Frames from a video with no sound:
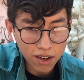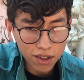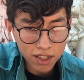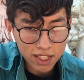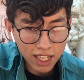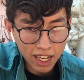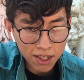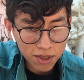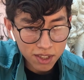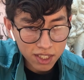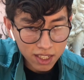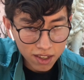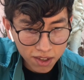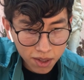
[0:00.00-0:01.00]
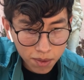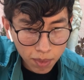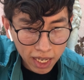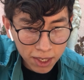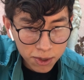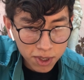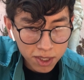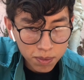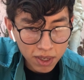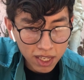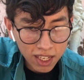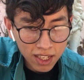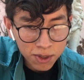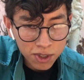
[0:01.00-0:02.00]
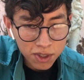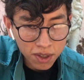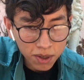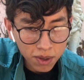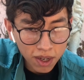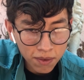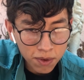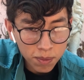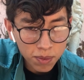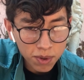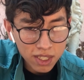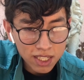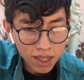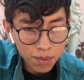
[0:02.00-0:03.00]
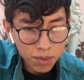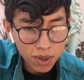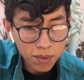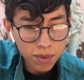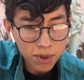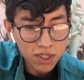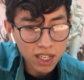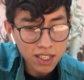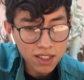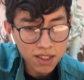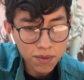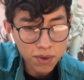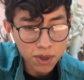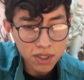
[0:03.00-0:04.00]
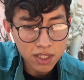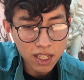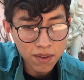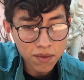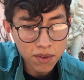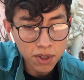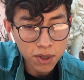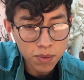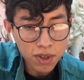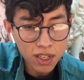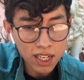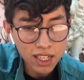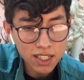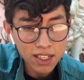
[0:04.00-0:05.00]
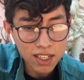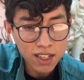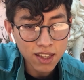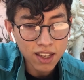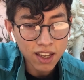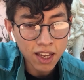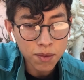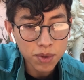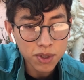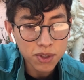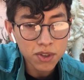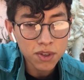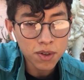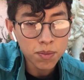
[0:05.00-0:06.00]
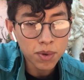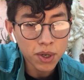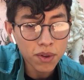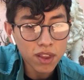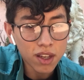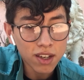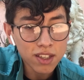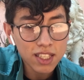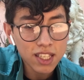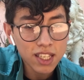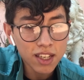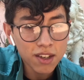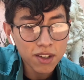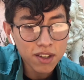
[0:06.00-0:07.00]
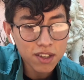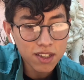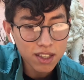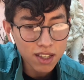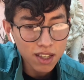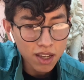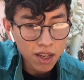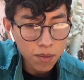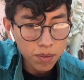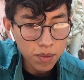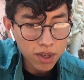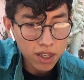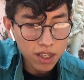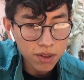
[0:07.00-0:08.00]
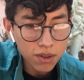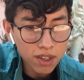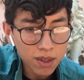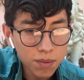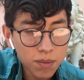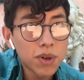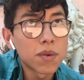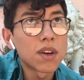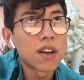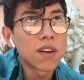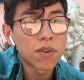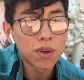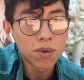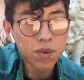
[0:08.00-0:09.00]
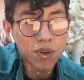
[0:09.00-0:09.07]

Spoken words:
all attaches here on the matrix page, so every preset pretty much has the first envelope connected to the amplitude of both oscillators, but you can put whatever you